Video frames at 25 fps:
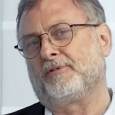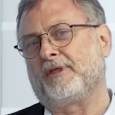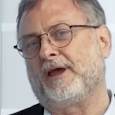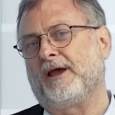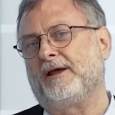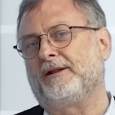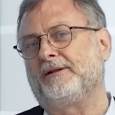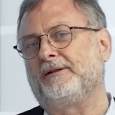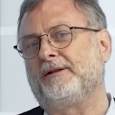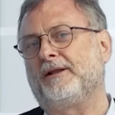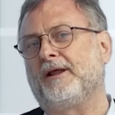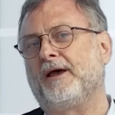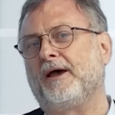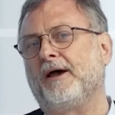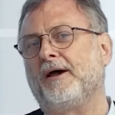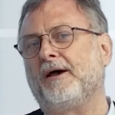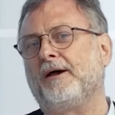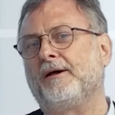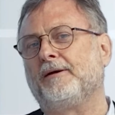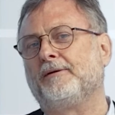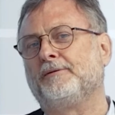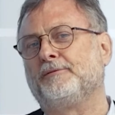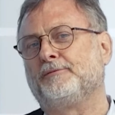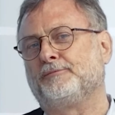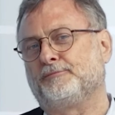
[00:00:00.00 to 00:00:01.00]
then
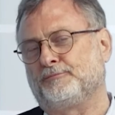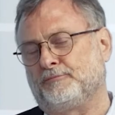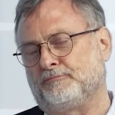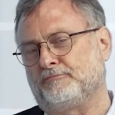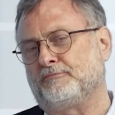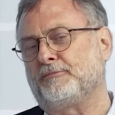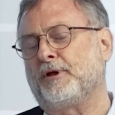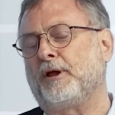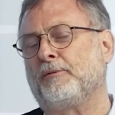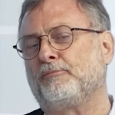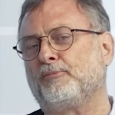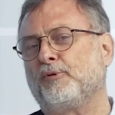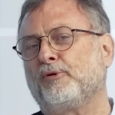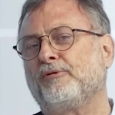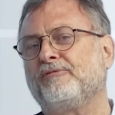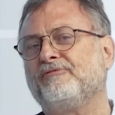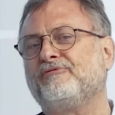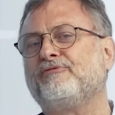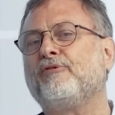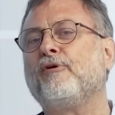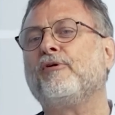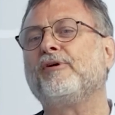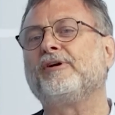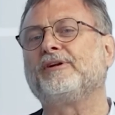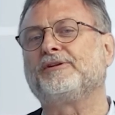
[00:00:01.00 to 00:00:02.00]
uh, I'm looking
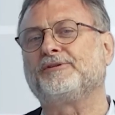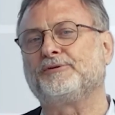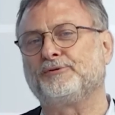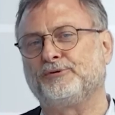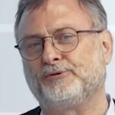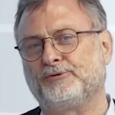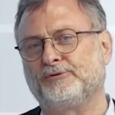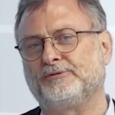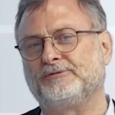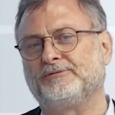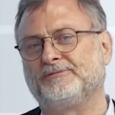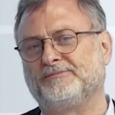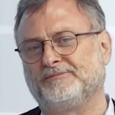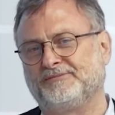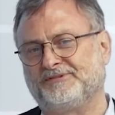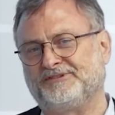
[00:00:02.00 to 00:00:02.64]
forward to